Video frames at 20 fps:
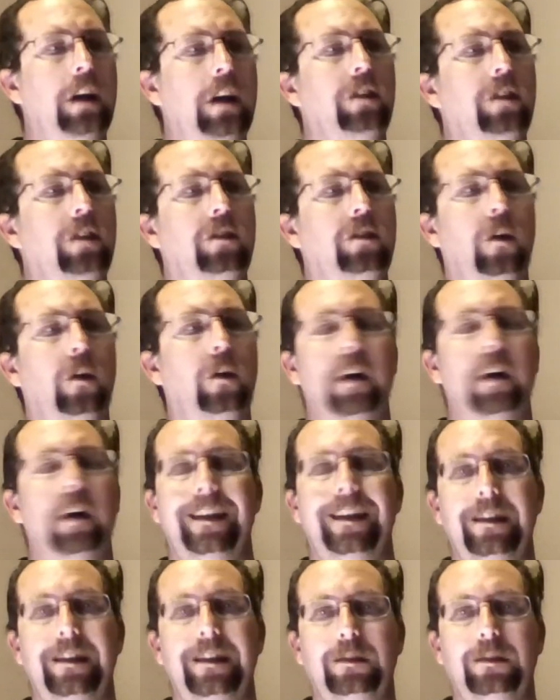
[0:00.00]
So
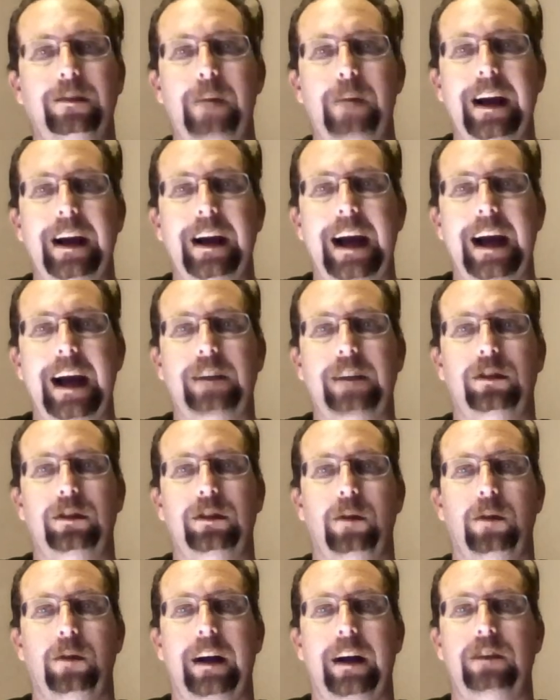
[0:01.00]
this might actually
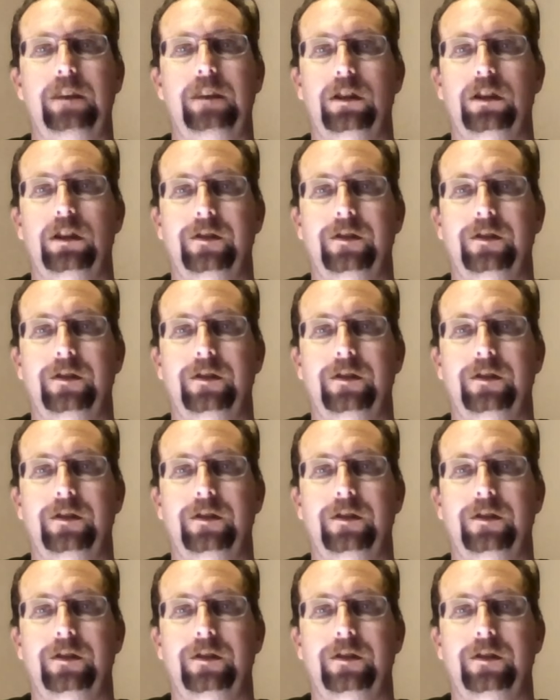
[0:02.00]
work out just